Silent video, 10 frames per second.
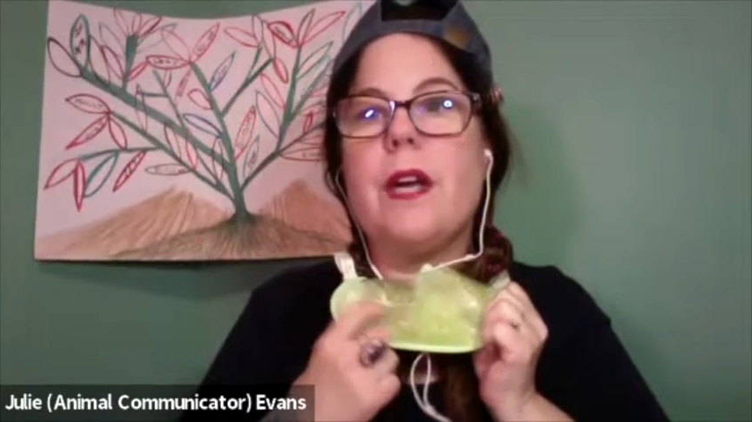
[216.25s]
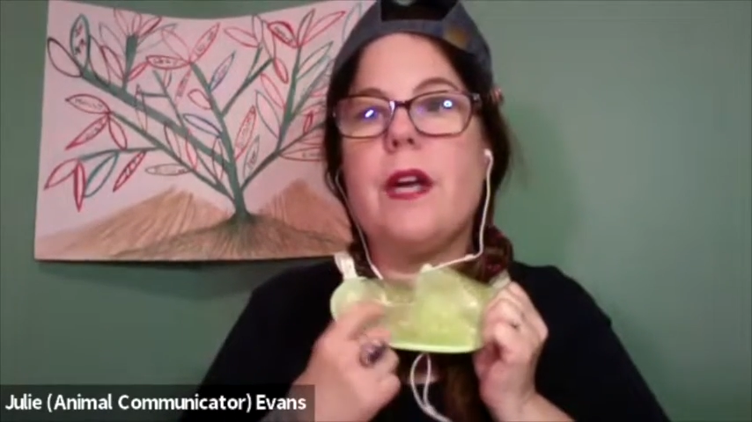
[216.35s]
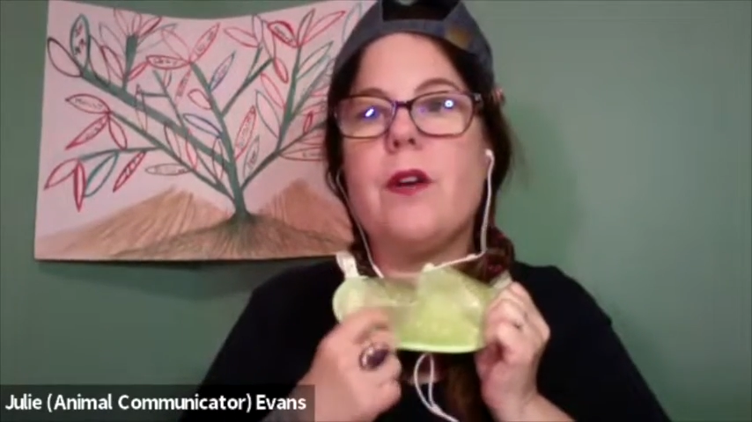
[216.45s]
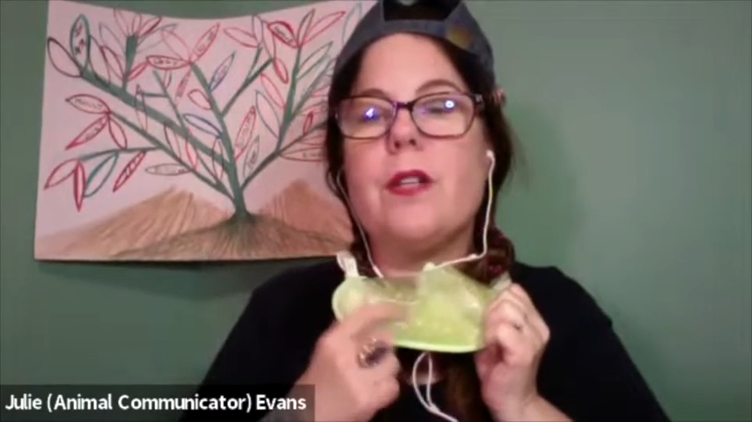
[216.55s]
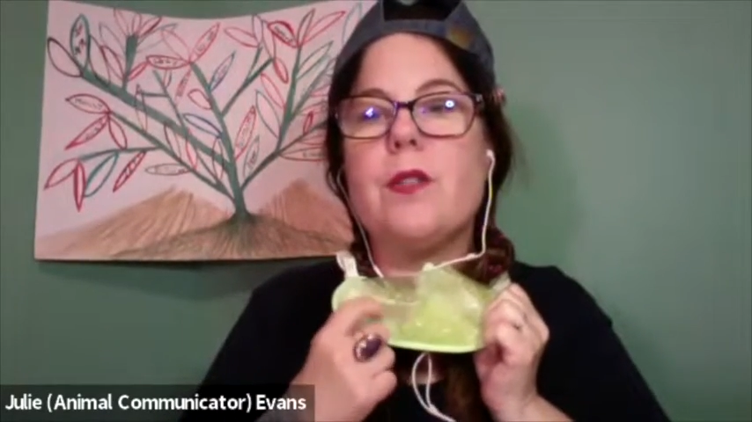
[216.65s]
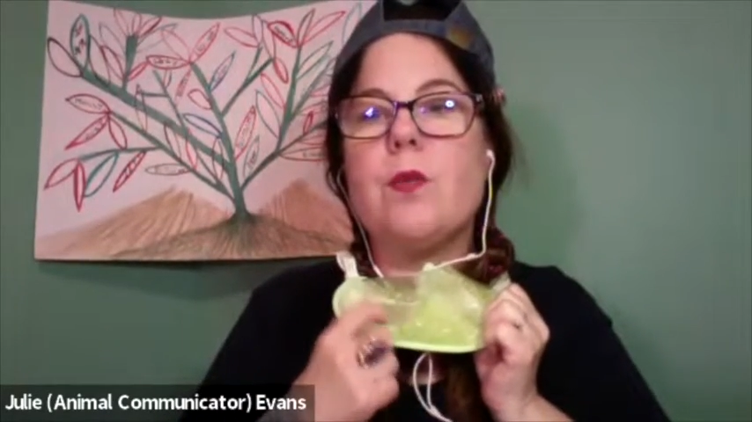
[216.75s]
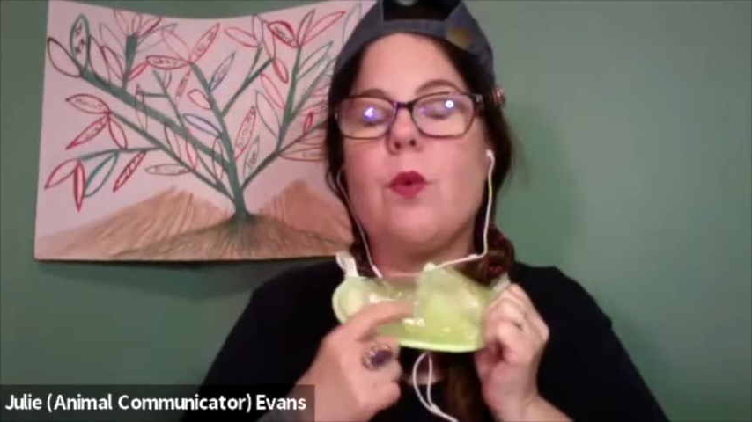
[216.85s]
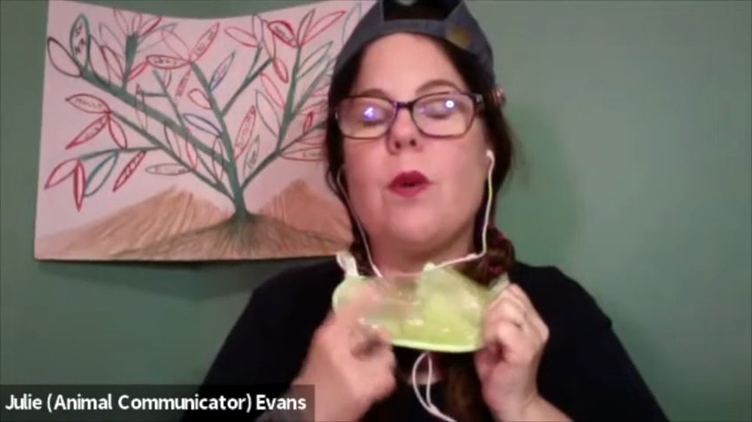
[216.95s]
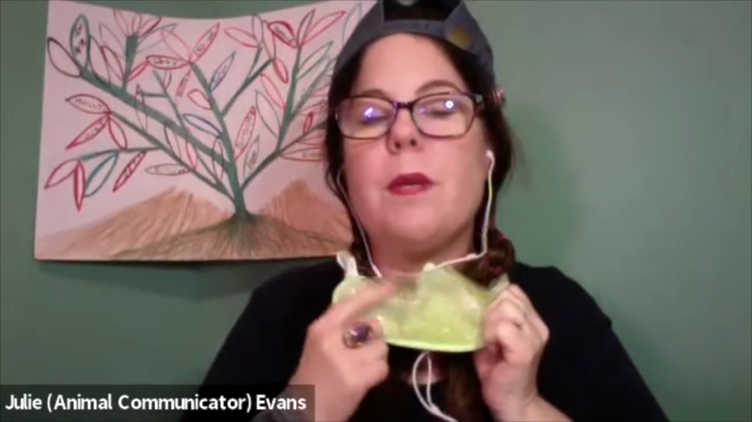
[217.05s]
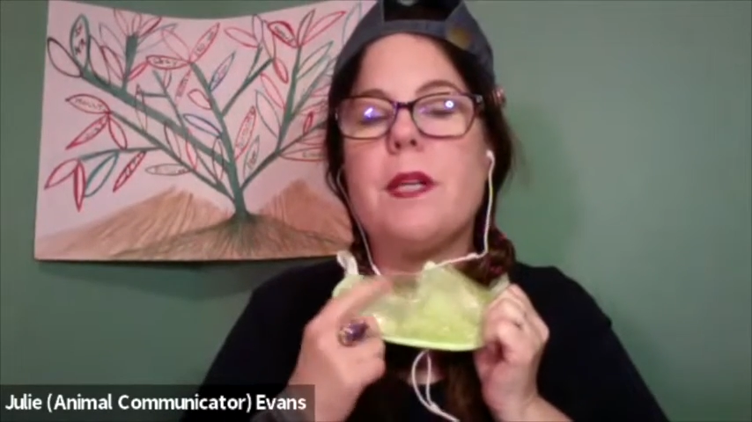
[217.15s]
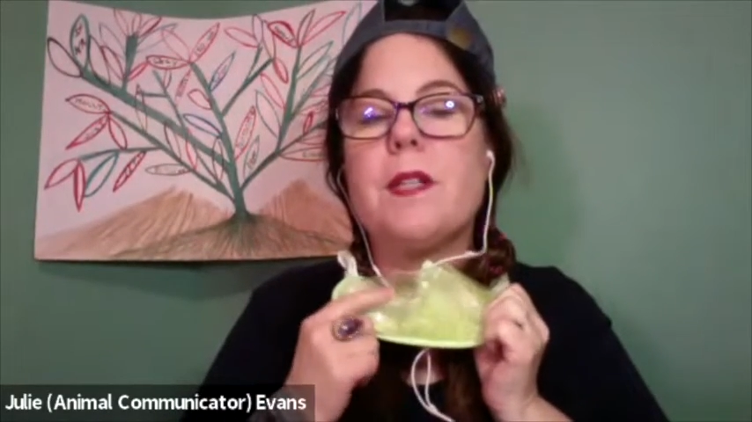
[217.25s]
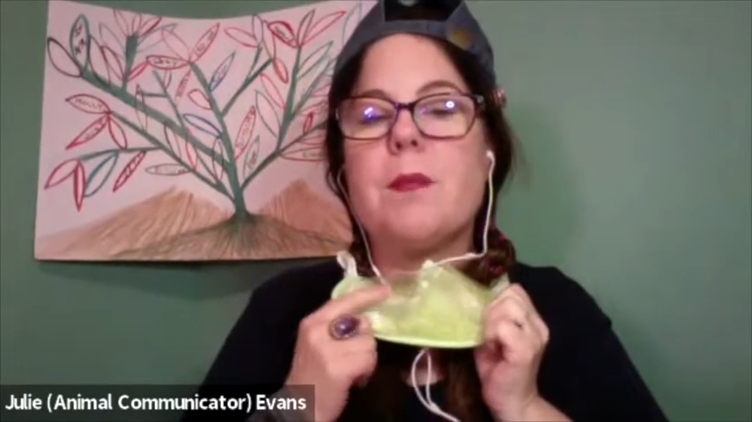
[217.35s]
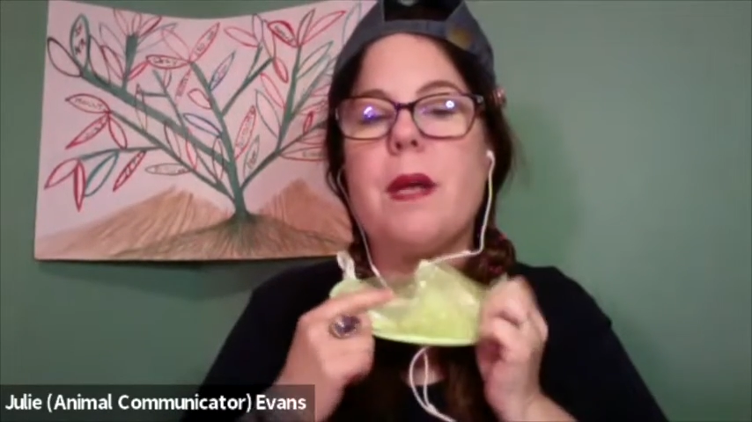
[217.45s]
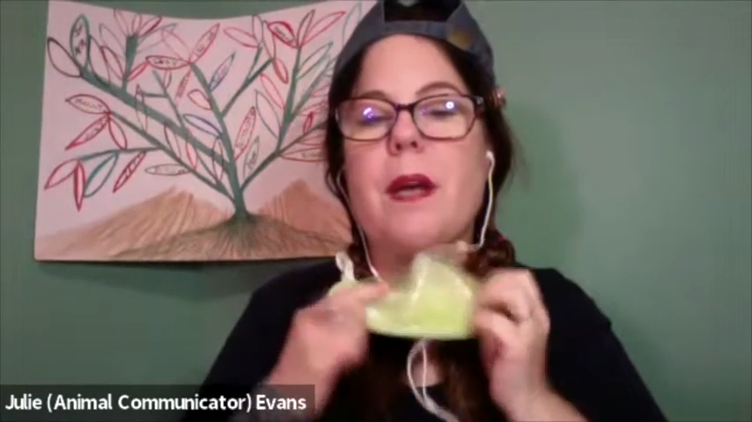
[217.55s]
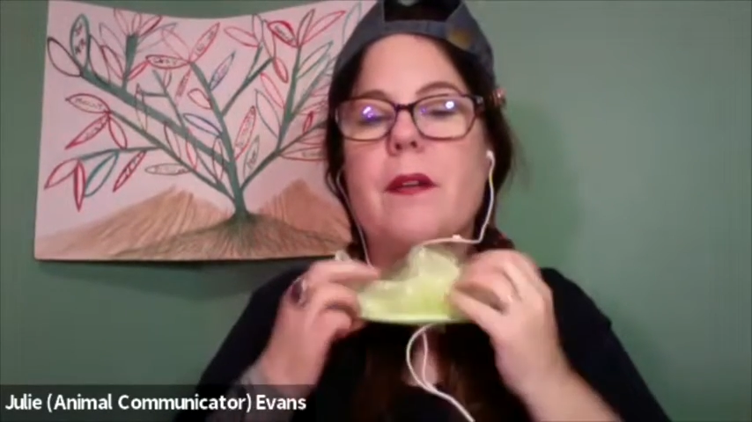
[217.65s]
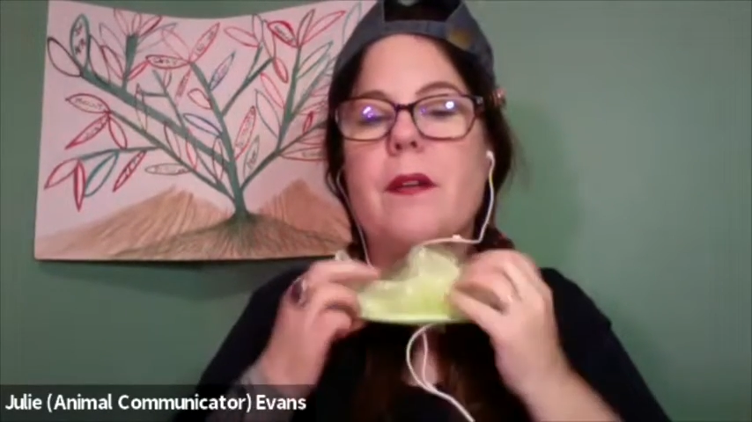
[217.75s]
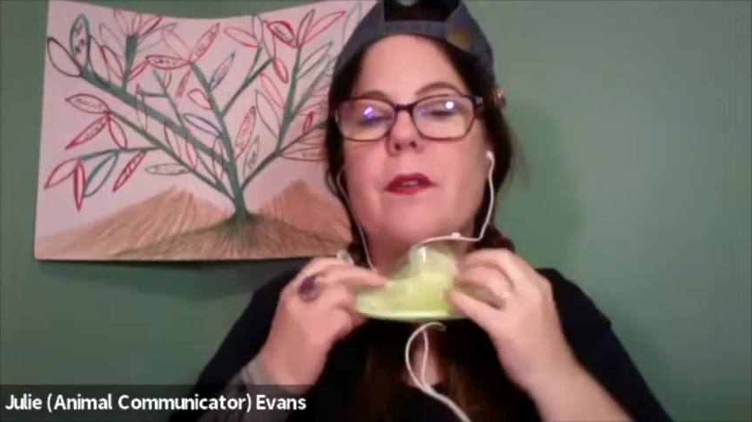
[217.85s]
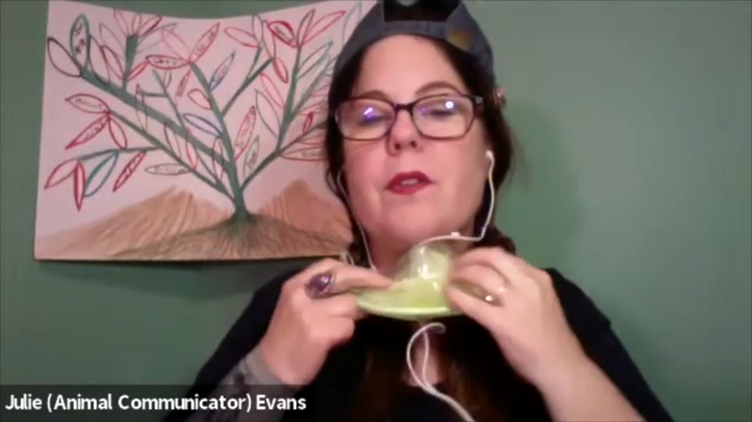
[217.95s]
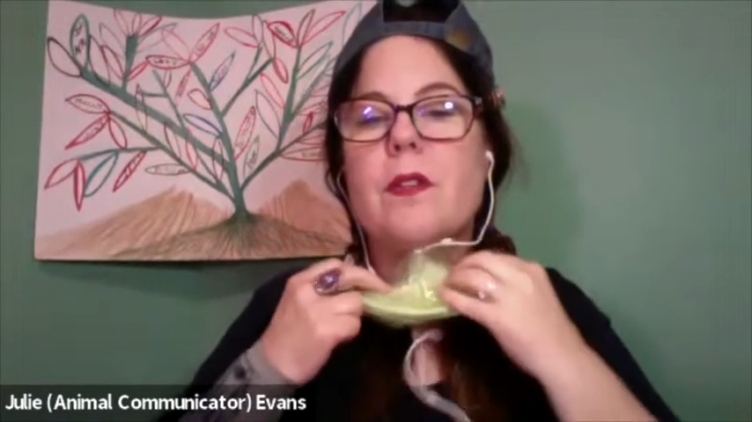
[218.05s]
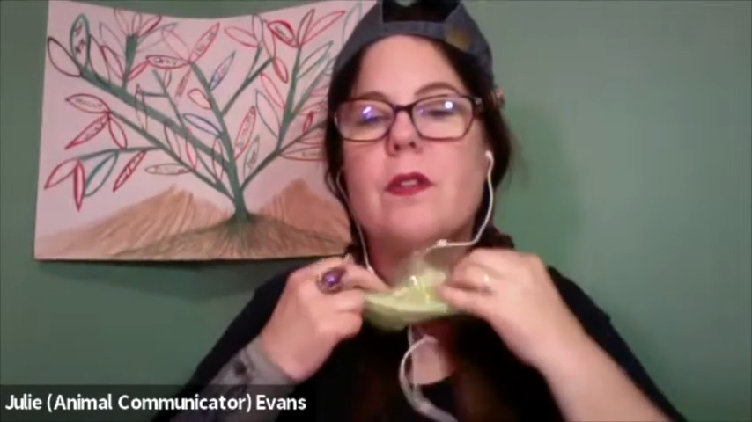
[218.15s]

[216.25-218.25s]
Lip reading: air gets warm, it expands.